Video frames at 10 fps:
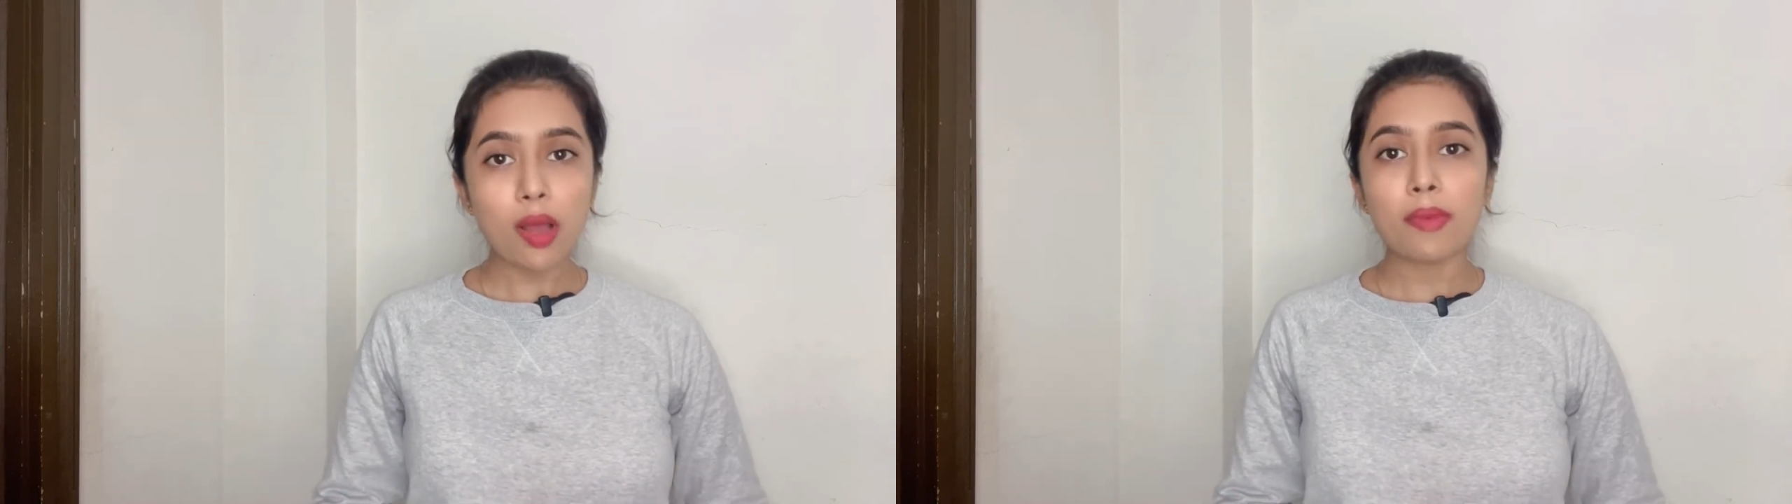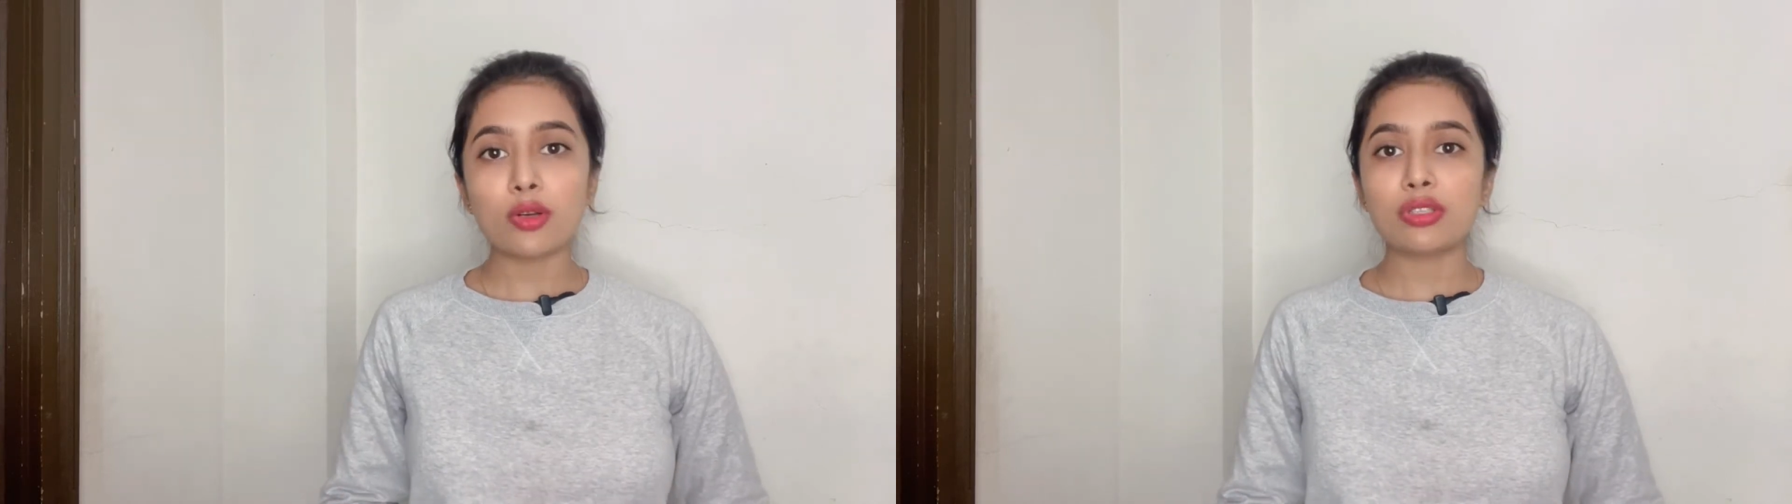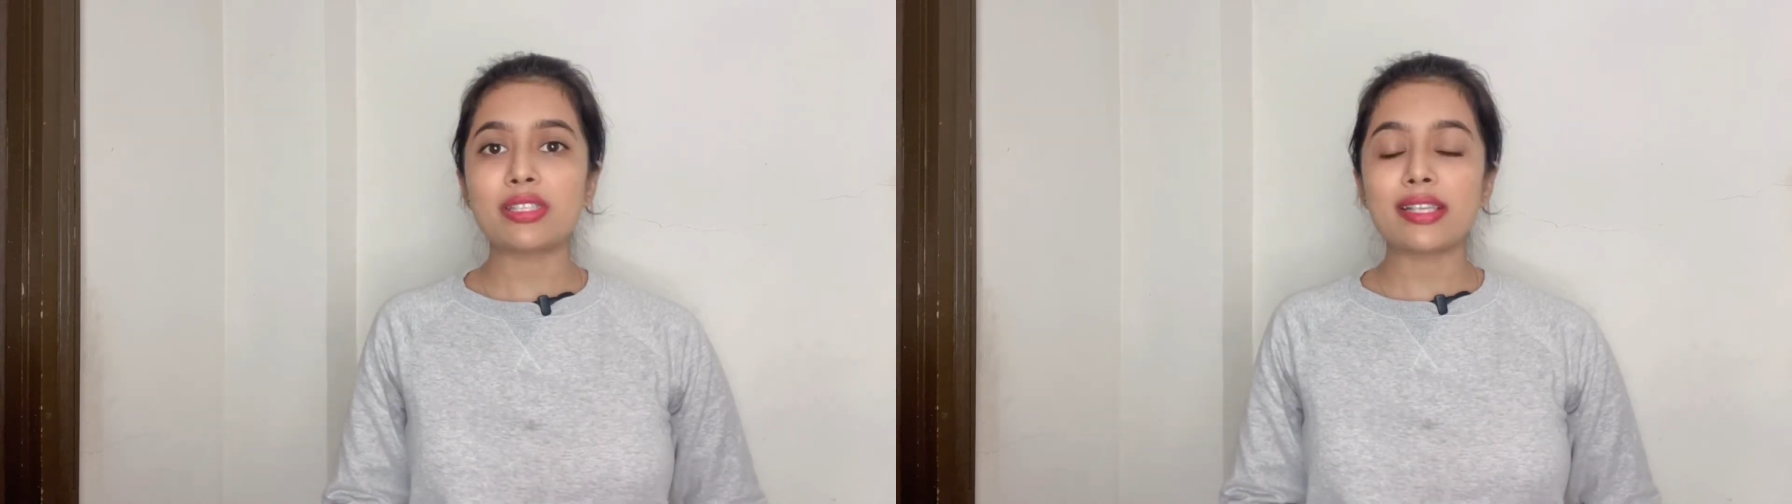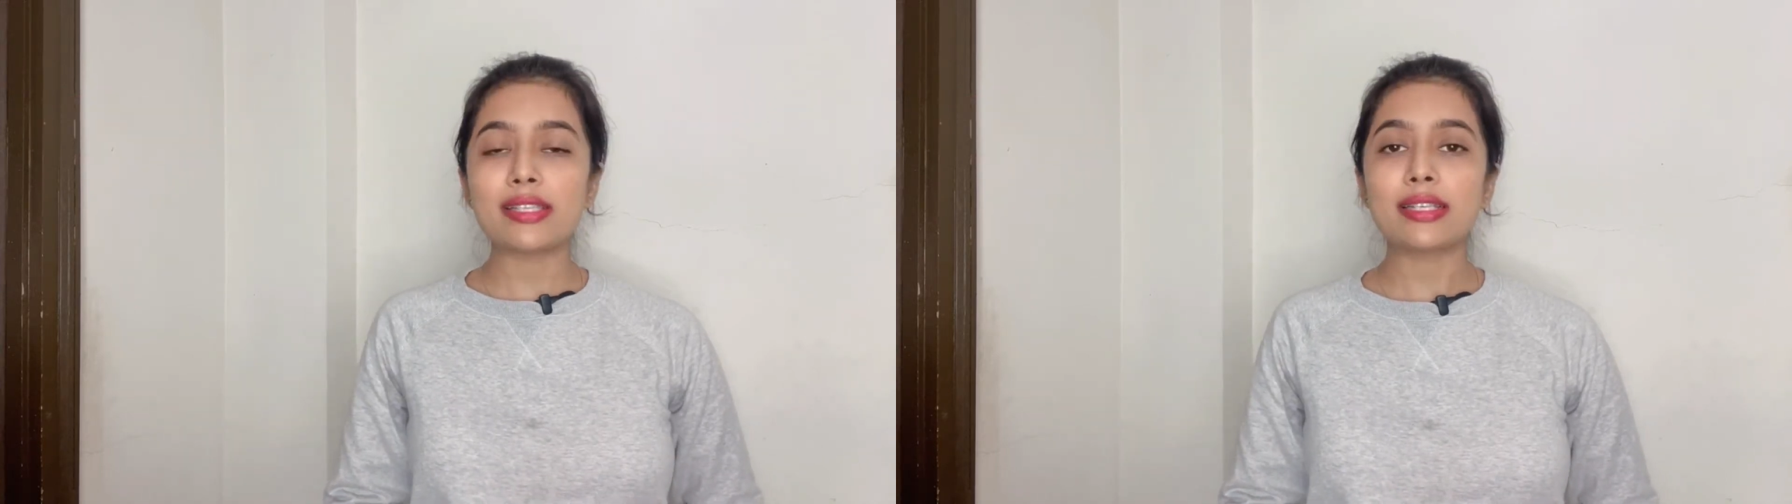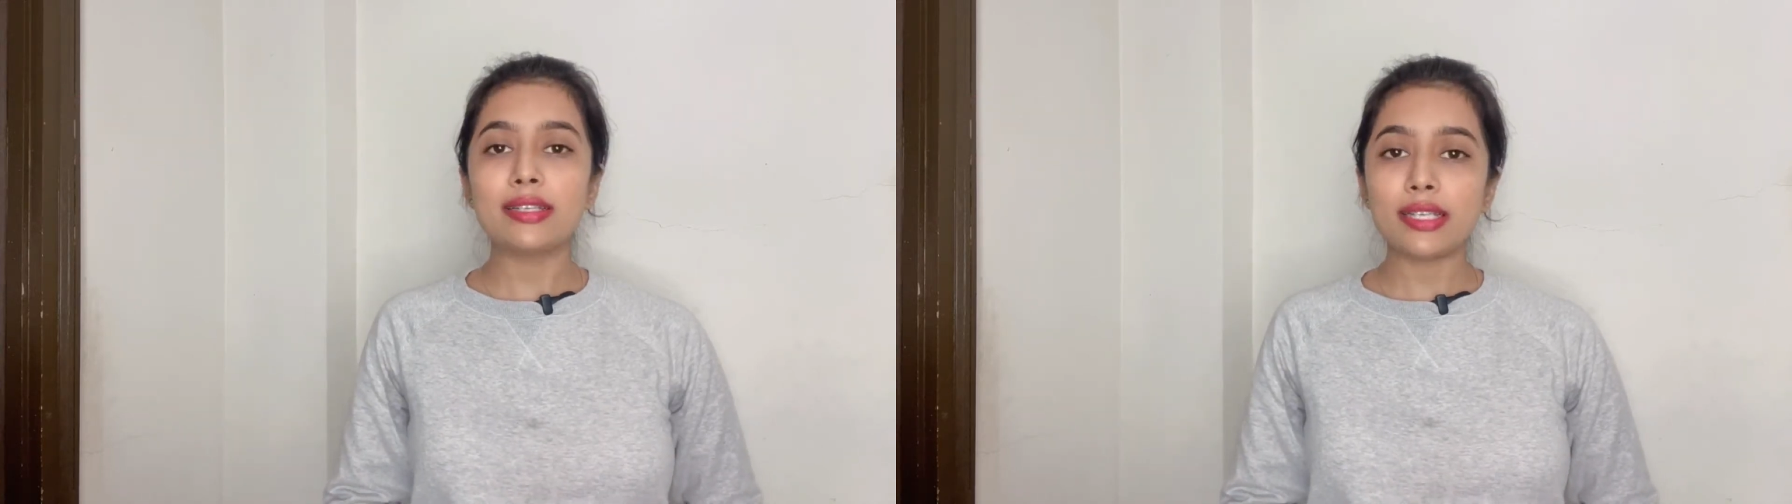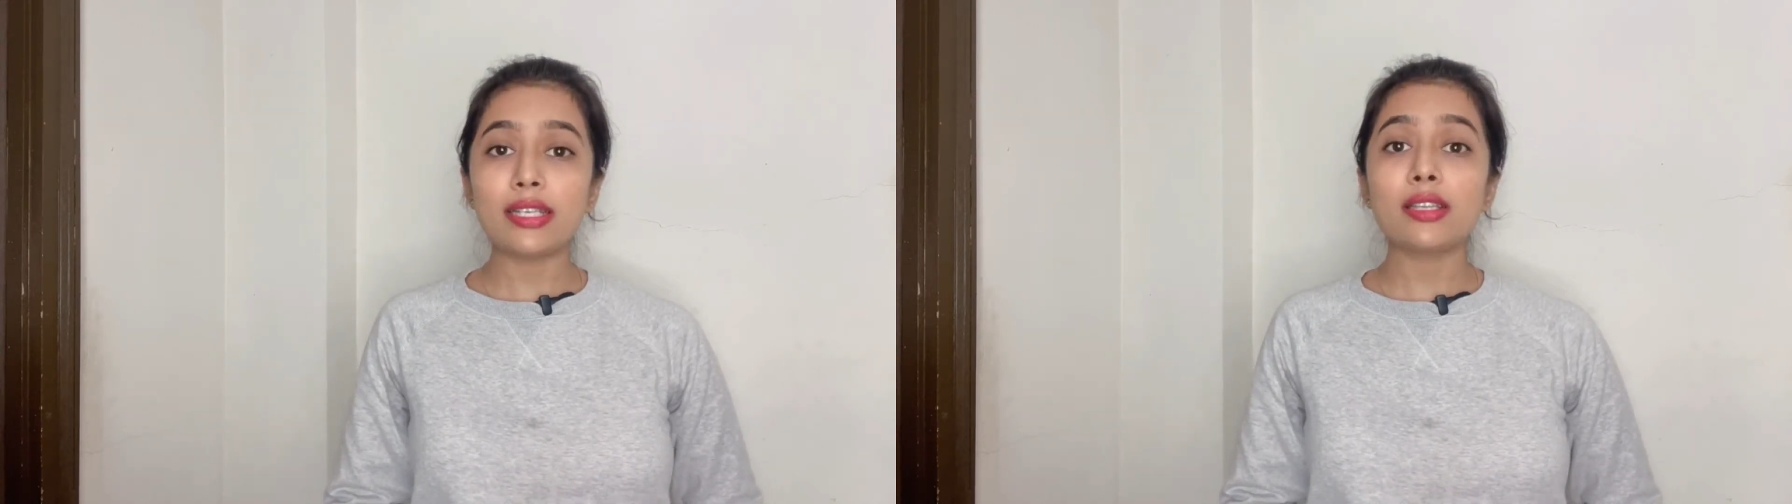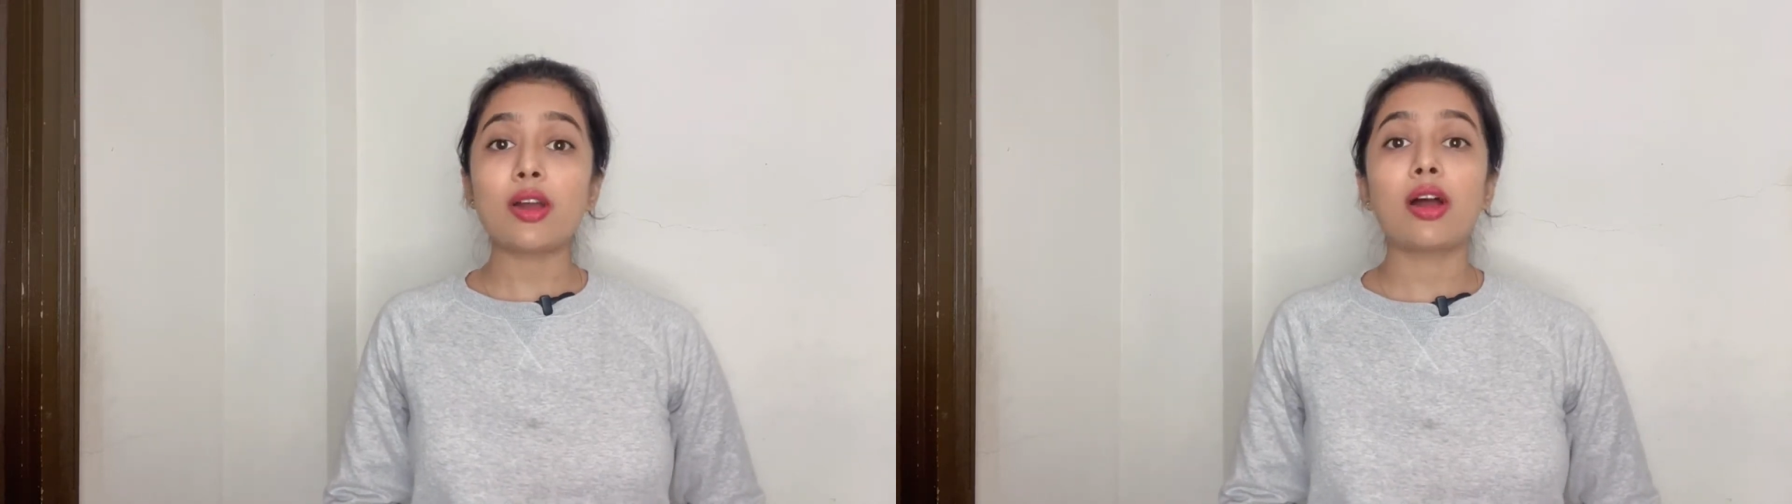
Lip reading: about the sunscreen,